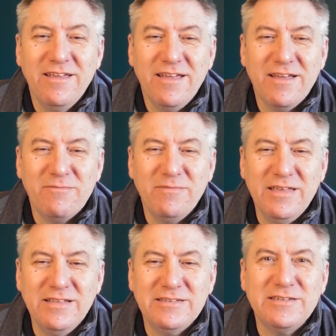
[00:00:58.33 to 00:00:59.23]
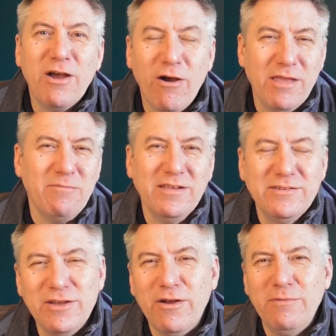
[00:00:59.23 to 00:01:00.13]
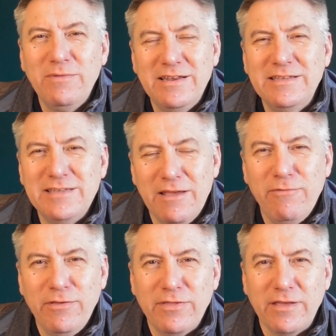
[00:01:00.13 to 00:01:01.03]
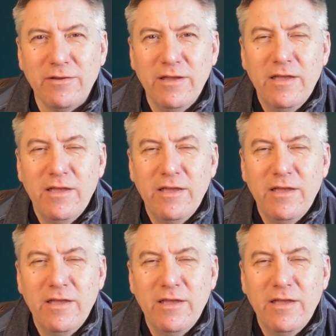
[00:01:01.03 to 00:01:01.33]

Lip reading: It's timing. Timing is everything.